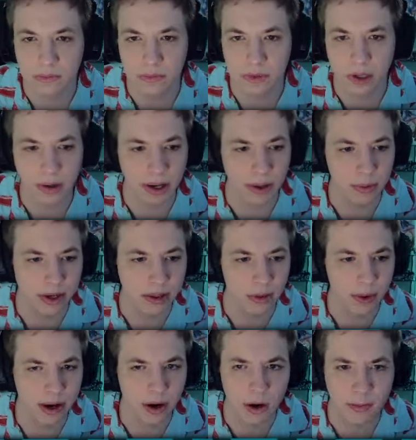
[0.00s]
Okay, well either
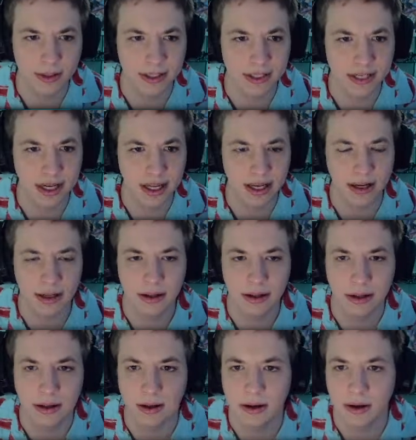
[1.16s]
way, Herbalist Hut.
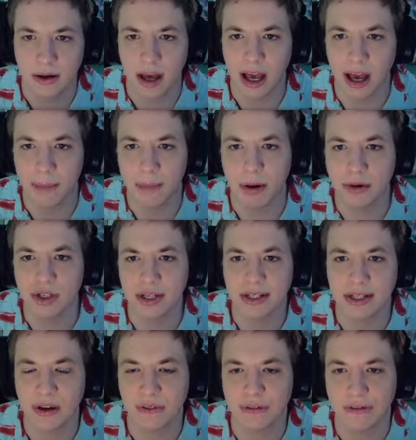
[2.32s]
Uh, potions
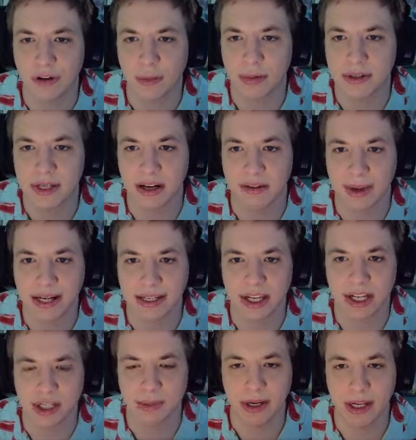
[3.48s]
heal 4% of max
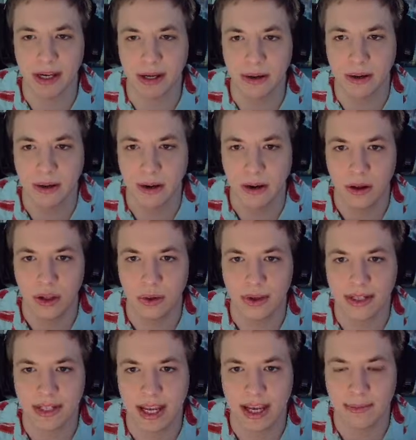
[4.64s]
HP. You can
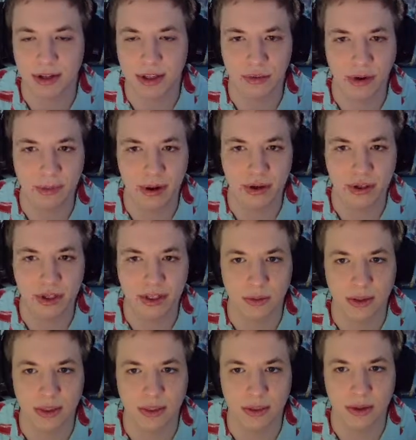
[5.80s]
take up to three potions
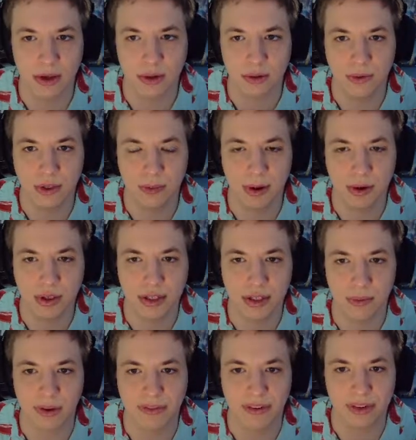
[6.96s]
with you. Two potions are
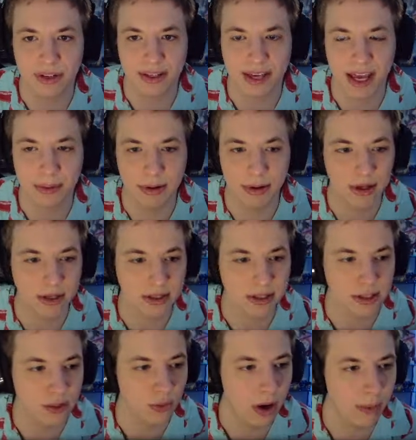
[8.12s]
refilled at the camp. Unlocks the
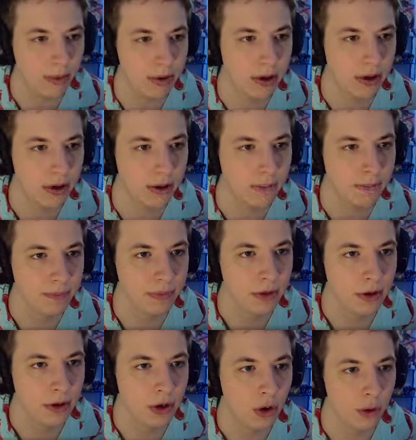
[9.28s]
swamp card.
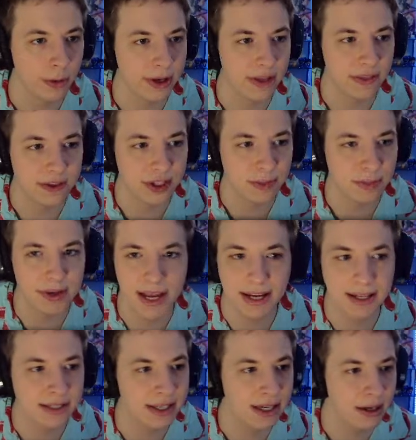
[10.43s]
Or we gave the
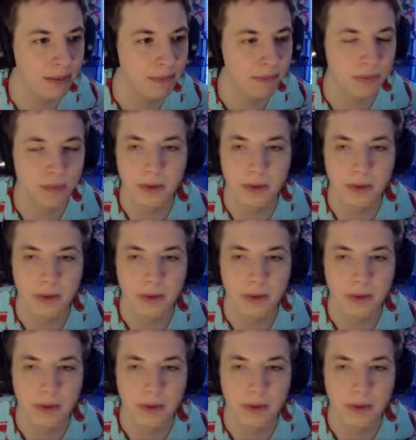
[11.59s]
gymnasium.